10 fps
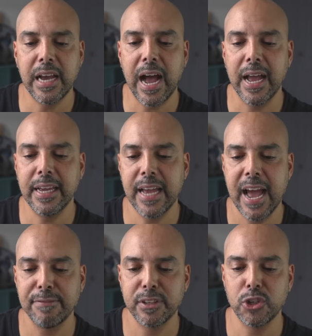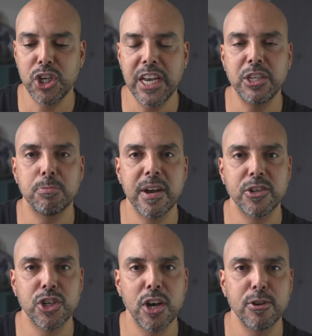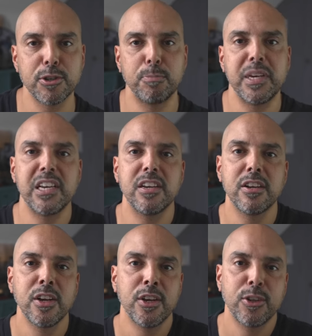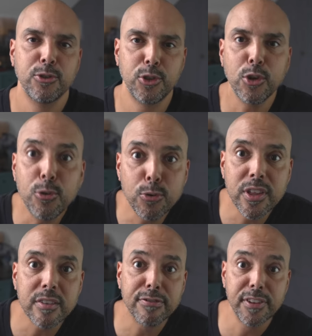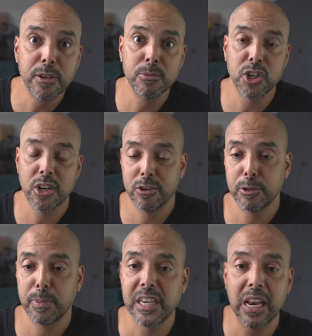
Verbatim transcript: I have to change my shutter speed to the film shutter speed.